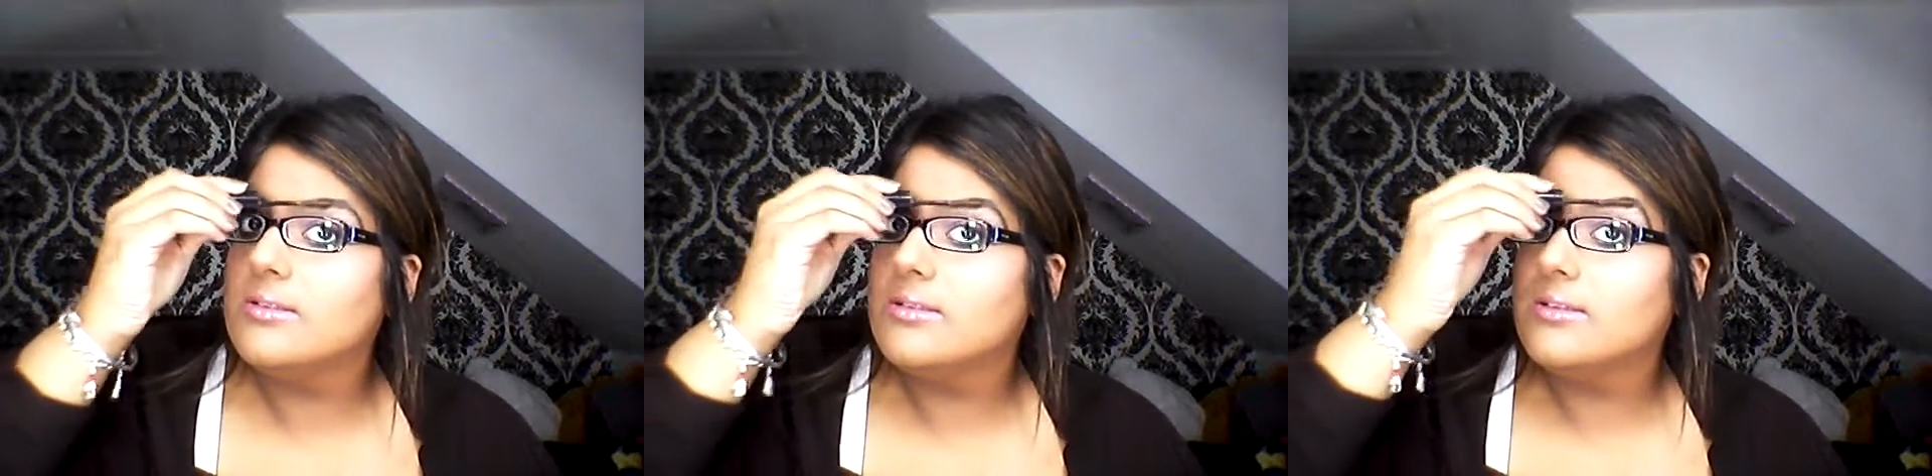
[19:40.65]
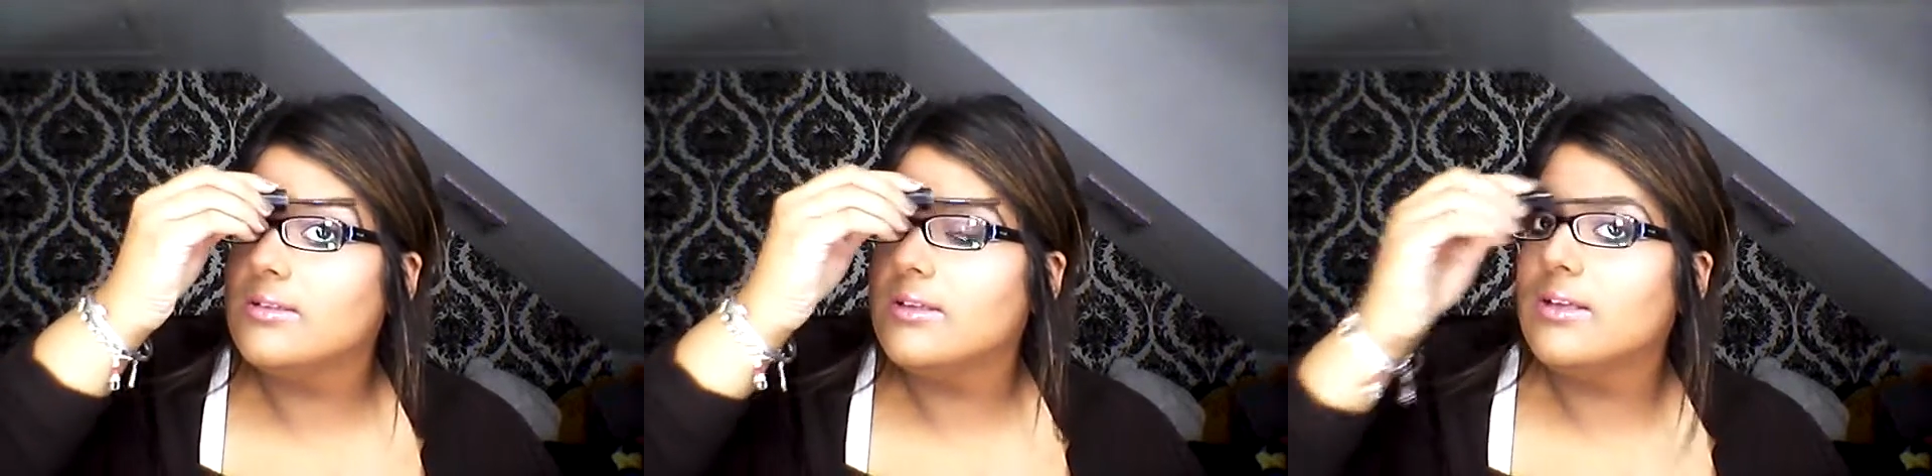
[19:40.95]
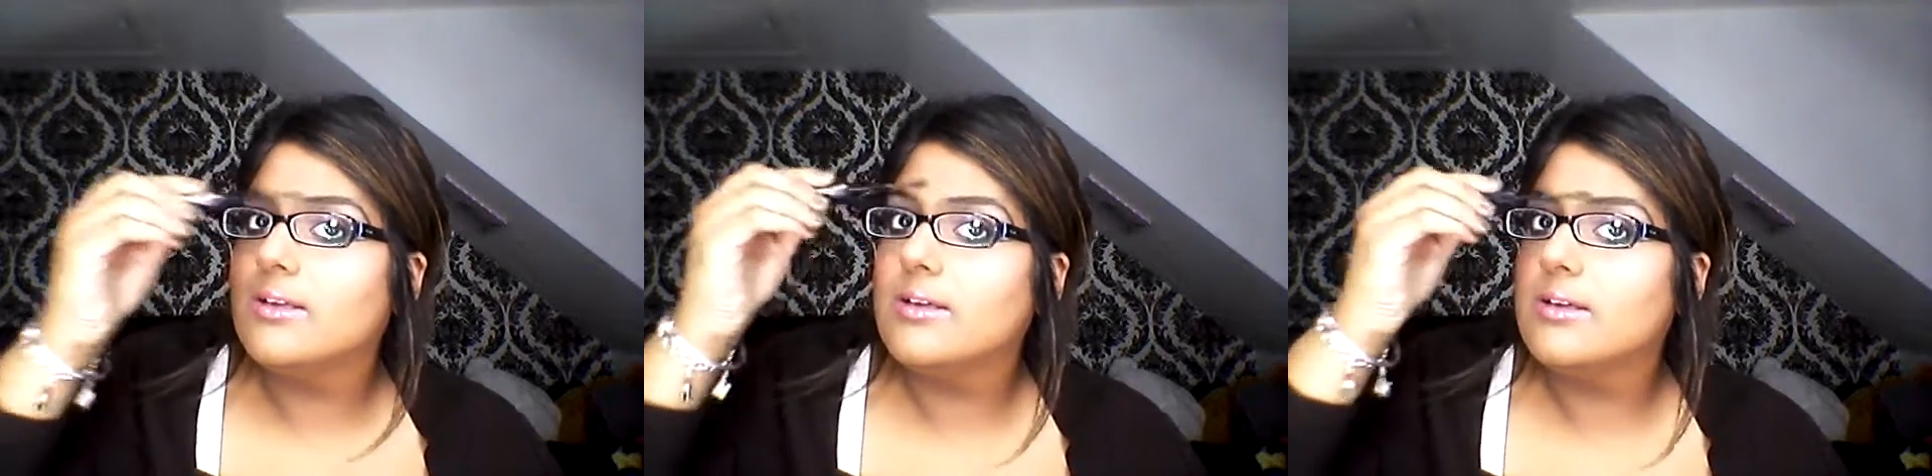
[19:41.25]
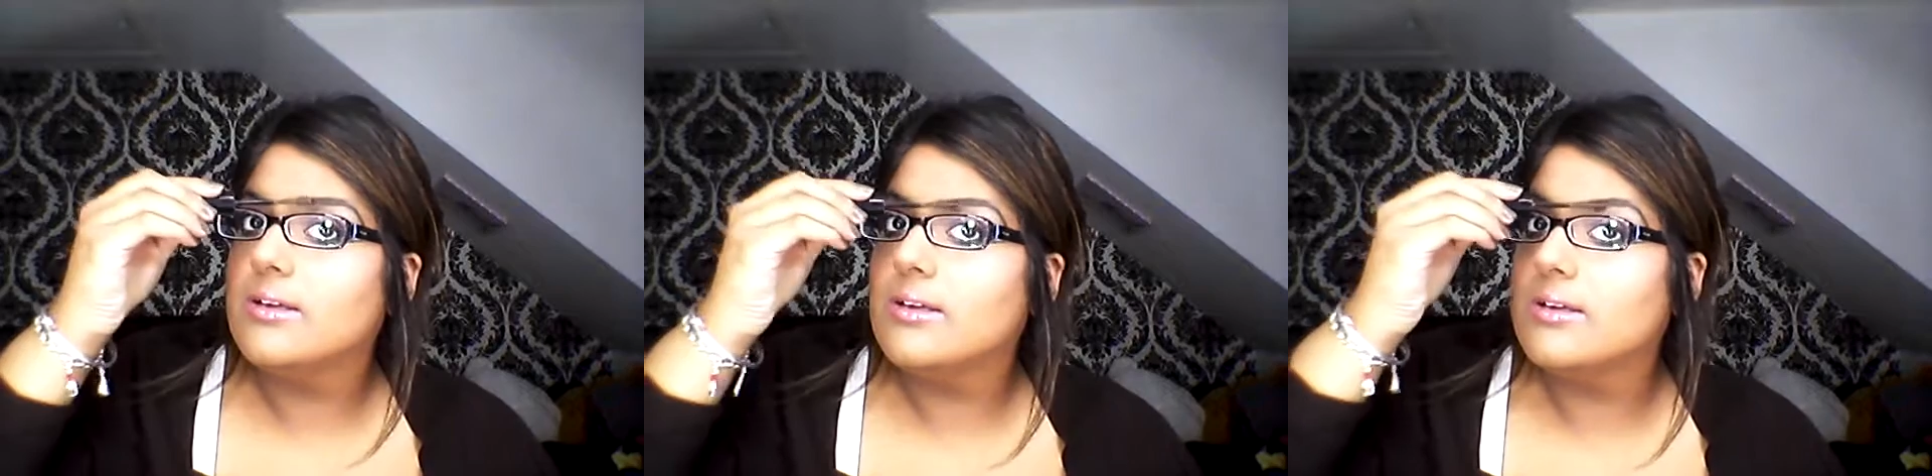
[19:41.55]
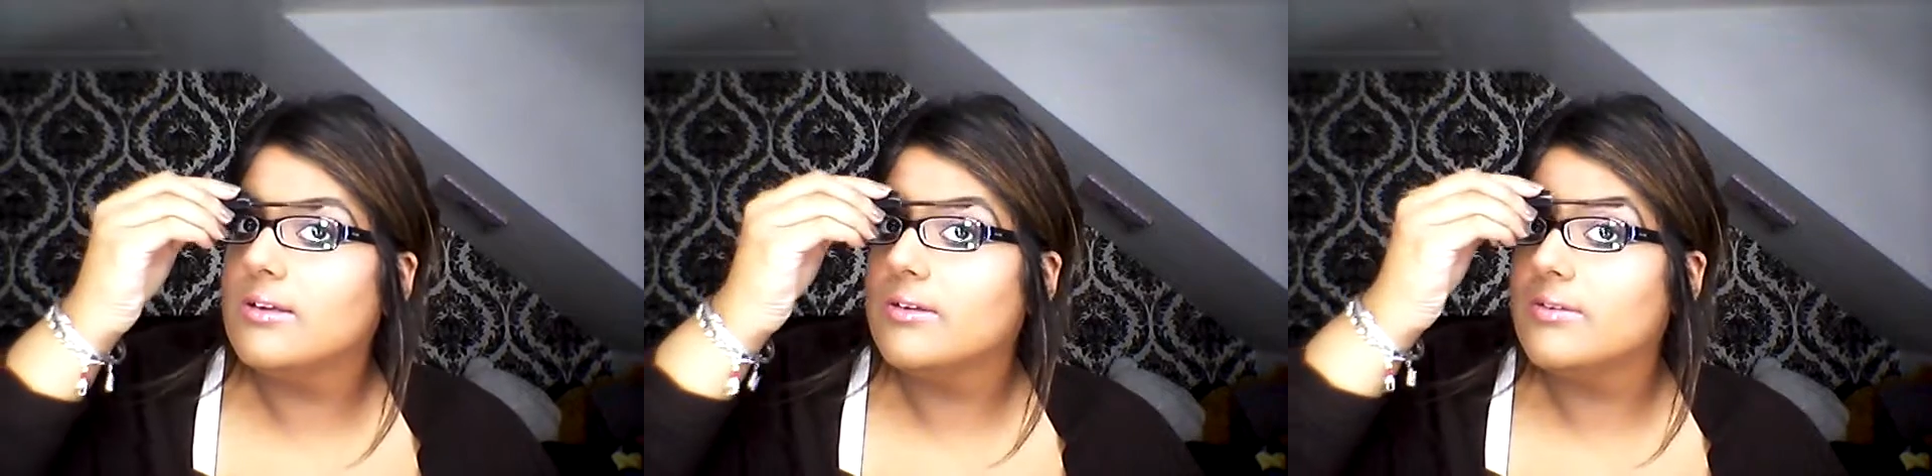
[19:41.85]
due to the
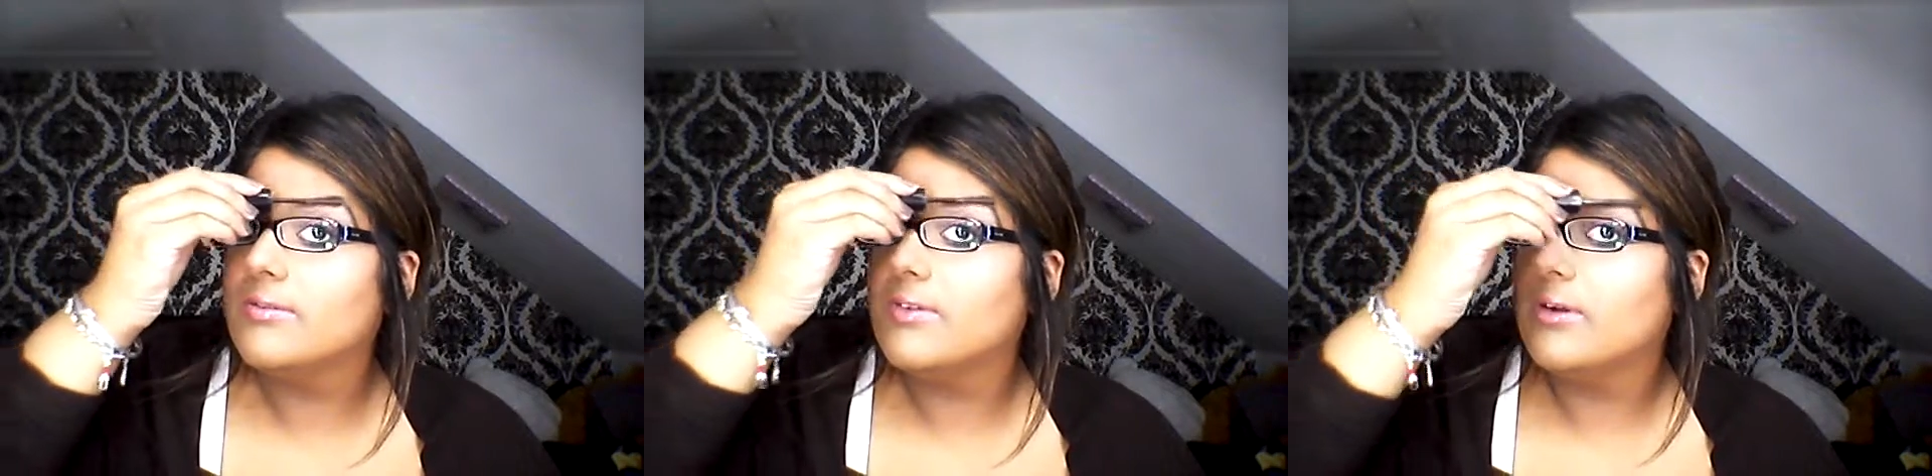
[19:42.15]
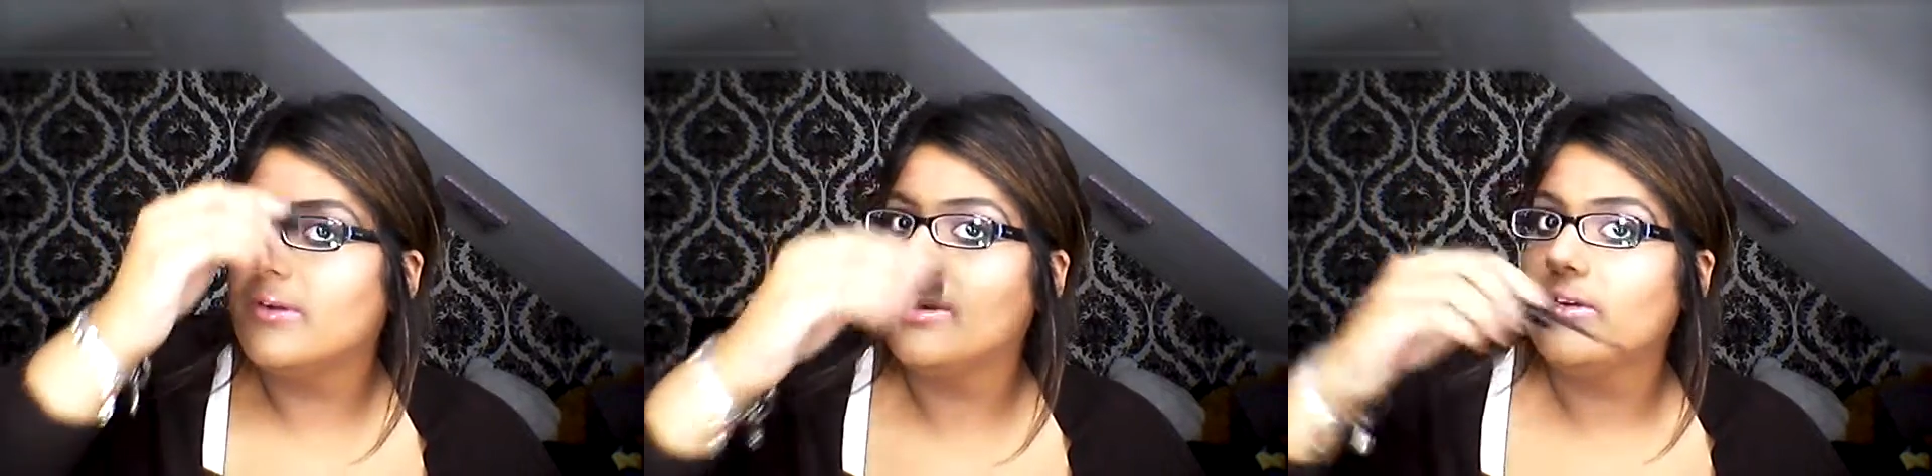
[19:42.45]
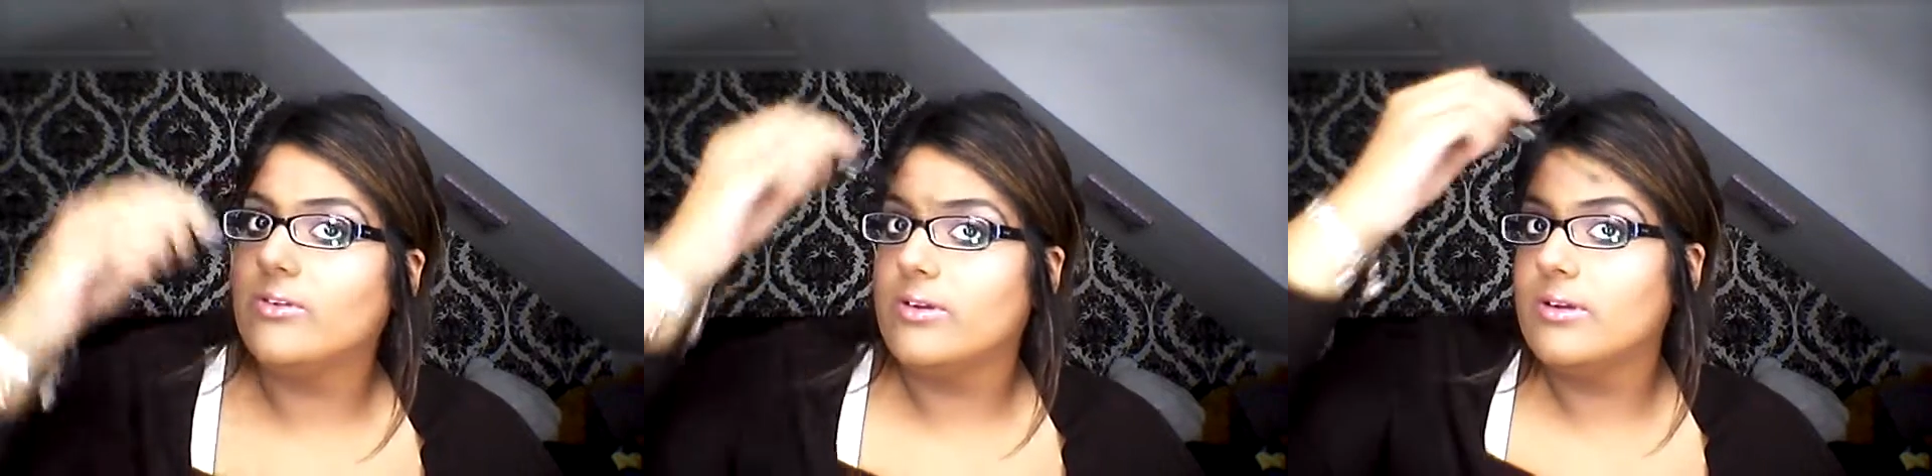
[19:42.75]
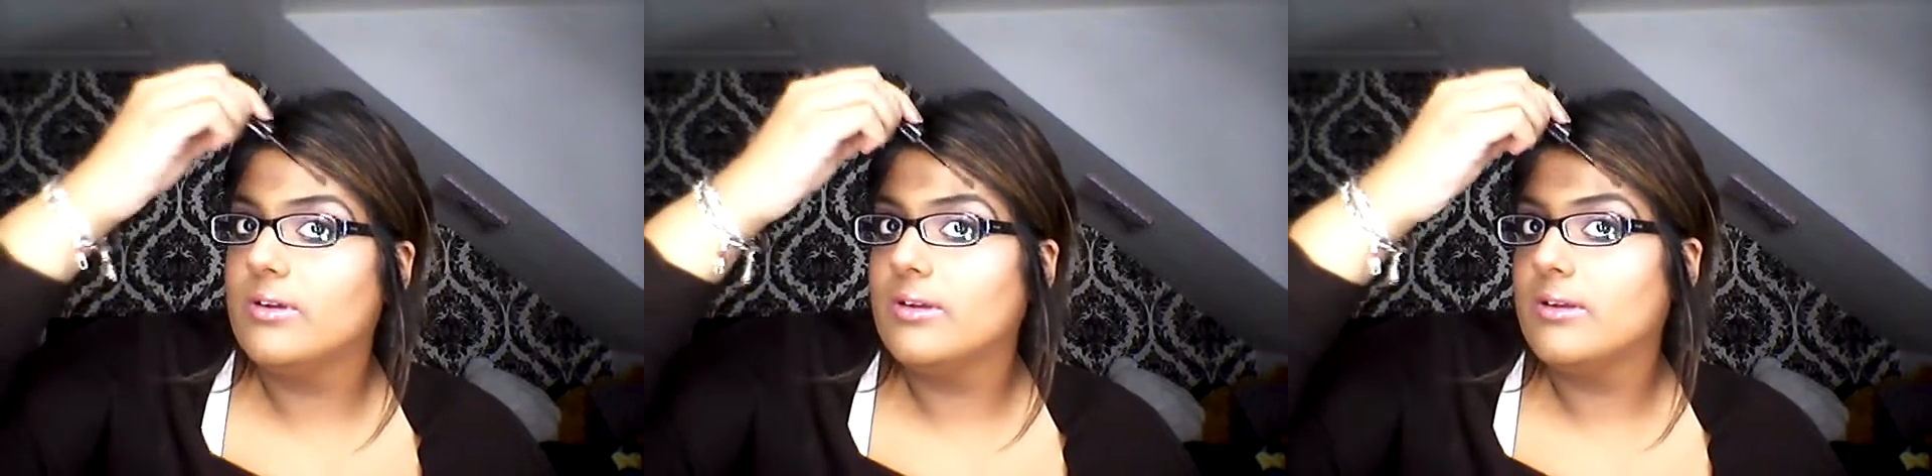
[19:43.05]
foundation.